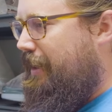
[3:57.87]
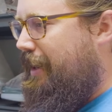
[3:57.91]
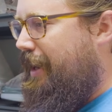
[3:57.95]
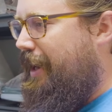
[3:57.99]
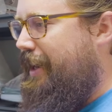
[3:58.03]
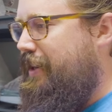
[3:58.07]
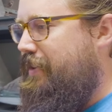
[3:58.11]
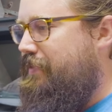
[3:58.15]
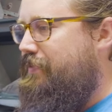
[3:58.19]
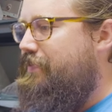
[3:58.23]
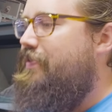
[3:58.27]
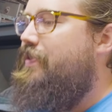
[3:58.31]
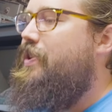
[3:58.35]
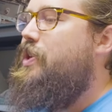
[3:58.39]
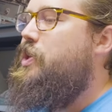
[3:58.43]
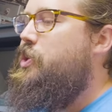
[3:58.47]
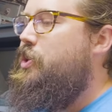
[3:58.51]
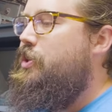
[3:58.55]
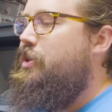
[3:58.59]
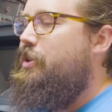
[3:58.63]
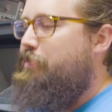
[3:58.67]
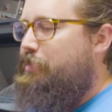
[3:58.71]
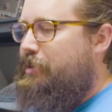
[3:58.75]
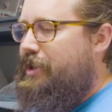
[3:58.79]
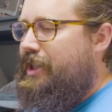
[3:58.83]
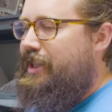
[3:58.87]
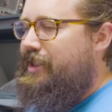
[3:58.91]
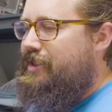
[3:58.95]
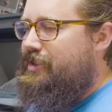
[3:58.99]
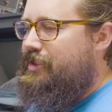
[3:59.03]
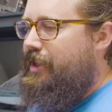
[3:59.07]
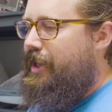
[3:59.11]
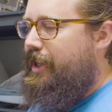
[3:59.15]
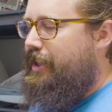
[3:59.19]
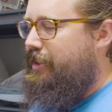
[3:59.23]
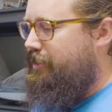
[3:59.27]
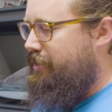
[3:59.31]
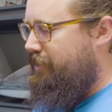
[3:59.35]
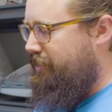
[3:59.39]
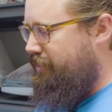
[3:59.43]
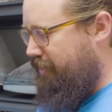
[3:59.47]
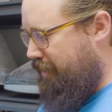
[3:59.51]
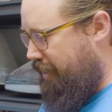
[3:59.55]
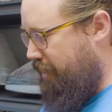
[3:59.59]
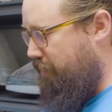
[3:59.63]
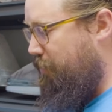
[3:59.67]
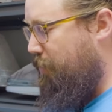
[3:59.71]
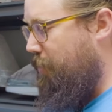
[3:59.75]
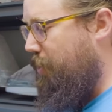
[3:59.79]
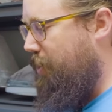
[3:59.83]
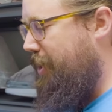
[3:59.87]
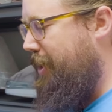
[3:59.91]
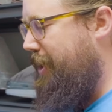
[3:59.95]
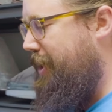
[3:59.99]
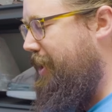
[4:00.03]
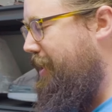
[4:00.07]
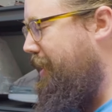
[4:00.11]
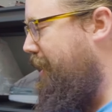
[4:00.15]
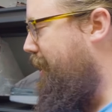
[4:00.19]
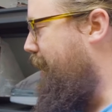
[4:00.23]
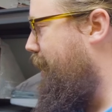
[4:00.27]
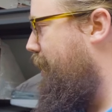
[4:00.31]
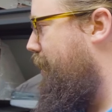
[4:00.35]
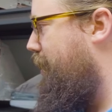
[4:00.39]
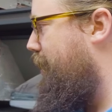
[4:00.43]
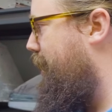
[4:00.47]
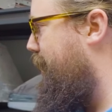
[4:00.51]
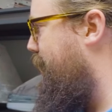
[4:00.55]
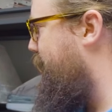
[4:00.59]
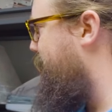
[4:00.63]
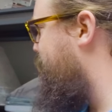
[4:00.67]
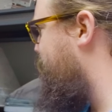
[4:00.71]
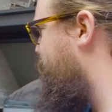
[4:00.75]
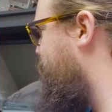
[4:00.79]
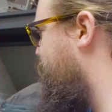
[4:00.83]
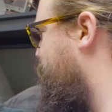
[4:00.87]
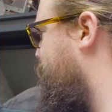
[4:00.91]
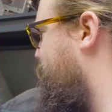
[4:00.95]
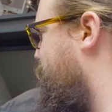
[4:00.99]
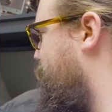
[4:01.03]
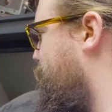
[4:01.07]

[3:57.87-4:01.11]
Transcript: I envisioned a place like this and we're in it now and it's just